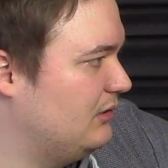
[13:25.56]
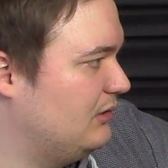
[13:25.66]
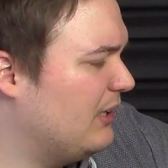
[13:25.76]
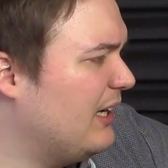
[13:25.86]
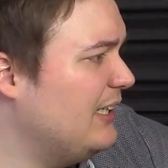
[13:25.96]

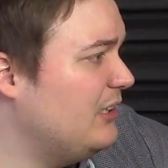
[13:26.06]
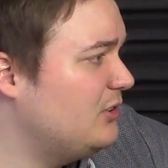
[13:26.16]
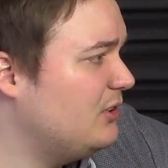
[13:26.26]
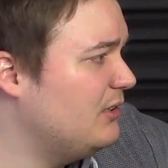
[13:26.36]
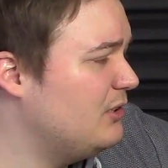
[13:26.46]
What I
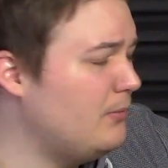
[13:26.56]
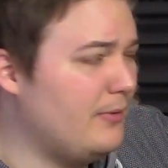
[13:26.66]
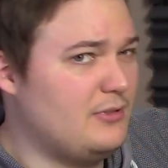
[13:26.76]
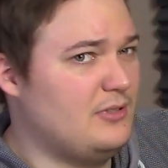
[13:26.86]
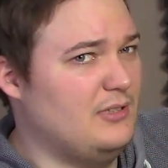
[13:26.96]
usually do
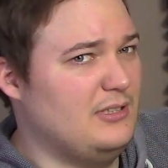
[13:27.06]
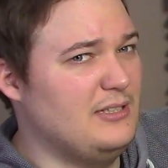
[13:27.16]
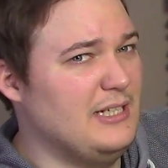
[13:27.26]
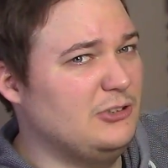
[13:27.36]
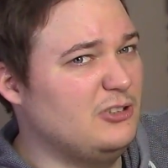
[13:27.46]
with
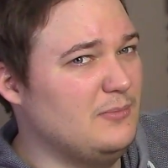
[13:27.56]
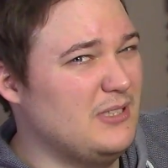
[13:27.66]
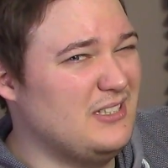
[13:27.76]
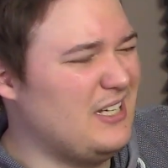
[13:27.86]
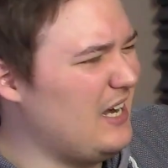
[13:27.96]
snare drums
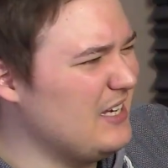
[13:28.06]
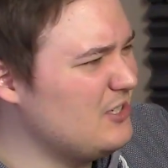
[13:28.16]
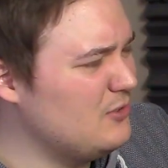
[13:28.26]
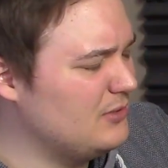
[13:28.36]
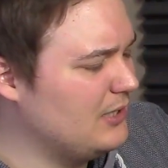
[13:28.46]
is I
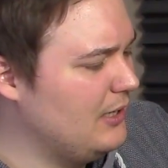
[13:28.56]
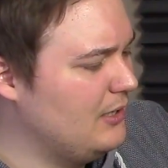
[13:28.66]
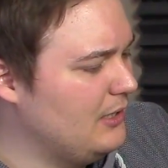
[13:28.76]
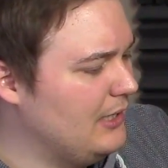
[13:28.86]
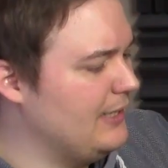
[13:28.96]
don't
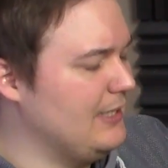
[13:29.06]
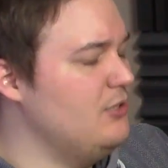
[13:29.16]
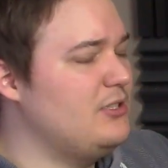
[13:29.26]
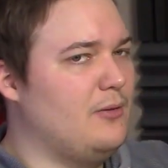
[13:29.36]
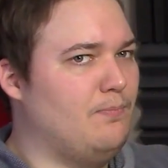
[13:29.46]

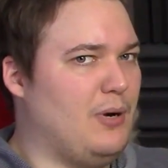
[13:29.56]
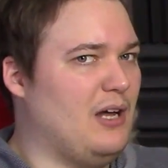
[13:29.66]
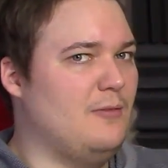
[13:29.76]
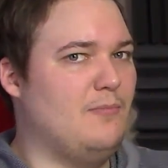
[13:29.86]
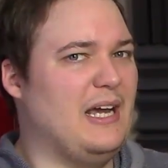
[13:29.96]
use the
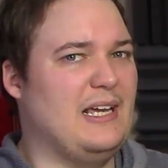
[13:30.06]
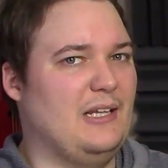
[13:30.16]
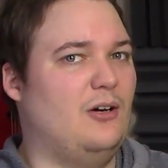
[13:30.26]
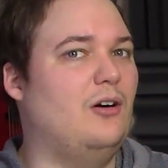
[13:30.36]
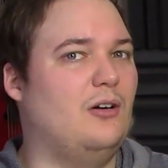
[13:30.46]
bottom mic
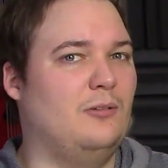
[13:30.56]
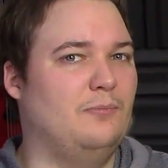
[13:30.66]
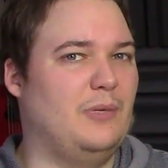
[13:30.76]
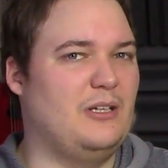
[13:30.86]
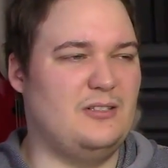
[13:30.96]
at all,
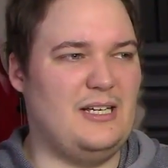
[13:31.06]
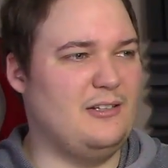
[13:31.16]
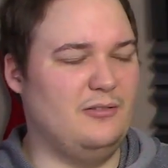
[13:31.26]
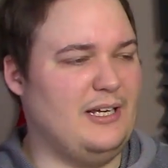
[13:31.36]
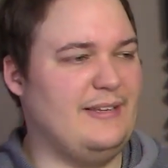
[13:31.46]
because I
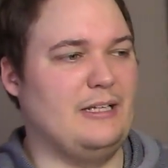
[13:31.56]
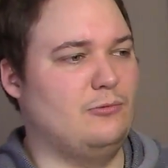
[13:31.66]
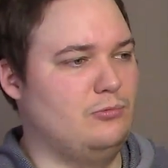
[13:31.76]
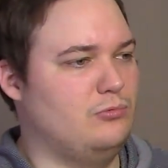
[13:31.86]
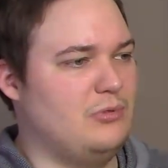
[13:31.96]
don't like that
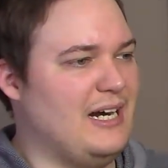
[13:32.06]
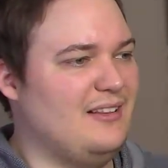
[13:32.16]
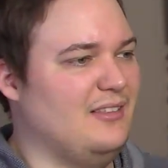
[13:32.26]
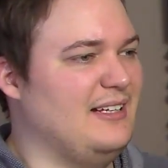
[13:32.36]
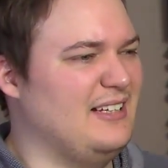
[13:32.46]

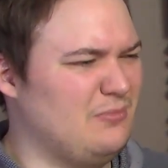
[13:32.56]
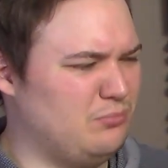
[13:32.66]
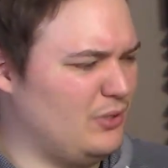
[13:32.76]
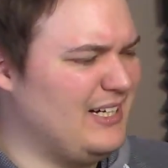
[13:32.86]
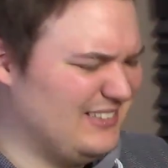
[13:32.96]
rattling,
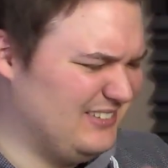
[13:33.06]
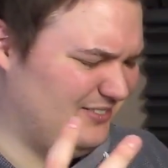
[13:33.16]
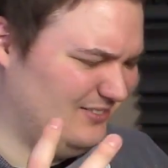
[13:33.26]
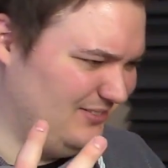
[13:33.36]
that bright,